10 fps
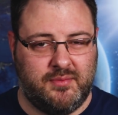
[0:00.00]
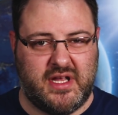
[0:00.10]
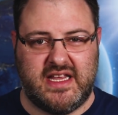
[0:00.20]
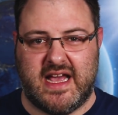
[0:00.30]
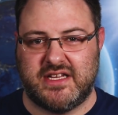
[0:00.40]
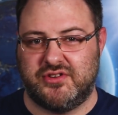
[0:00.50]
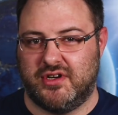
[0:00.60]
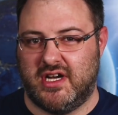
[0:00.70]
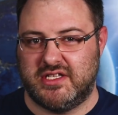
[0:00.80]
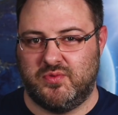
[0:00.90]
Many
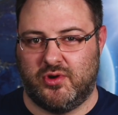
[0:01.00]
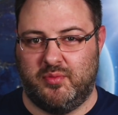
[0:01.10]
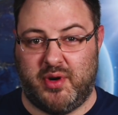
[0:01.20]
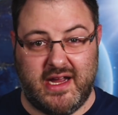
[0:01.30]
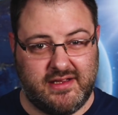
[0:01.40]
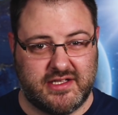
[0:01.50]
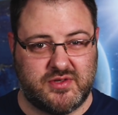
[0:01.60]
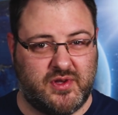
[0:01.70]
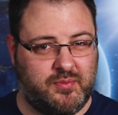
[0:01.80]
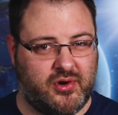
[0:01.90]
astronauts were
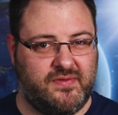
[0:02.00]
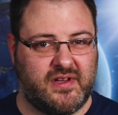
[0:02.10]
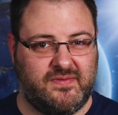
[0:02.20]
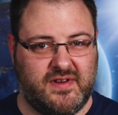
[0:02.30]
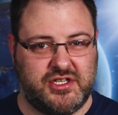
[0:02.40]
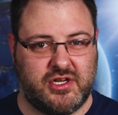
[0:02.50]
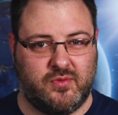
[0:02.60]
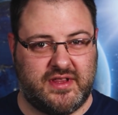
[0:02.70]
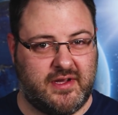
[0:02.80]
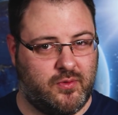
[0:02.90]
pilots with perfect
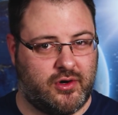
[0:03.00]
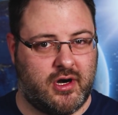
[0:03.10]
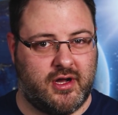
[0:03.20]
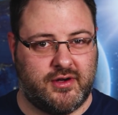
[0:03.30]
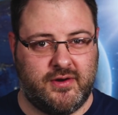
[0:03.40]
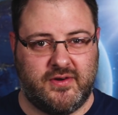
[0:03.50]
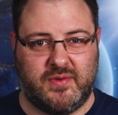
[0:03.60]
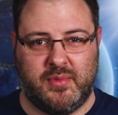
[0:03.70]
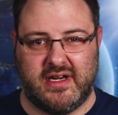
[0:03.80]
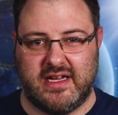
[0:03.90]
vision when they were on
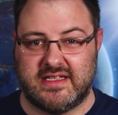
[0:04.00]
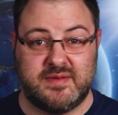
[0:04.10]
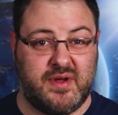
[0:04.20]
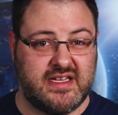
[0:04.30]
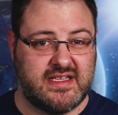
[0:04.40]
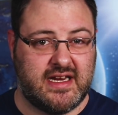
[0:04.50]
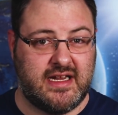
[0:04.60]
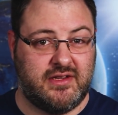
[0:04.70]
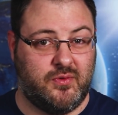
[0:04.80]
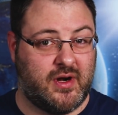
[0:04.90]
Earth, but in space they
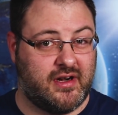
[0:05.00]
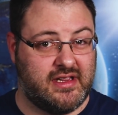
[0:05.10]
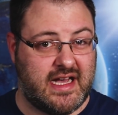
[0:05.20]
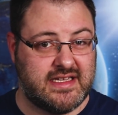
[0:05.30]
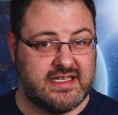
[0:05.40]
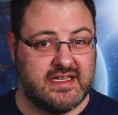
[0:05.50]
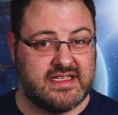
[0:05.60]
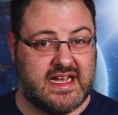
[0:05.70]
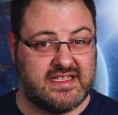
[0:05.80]
need to wear glasses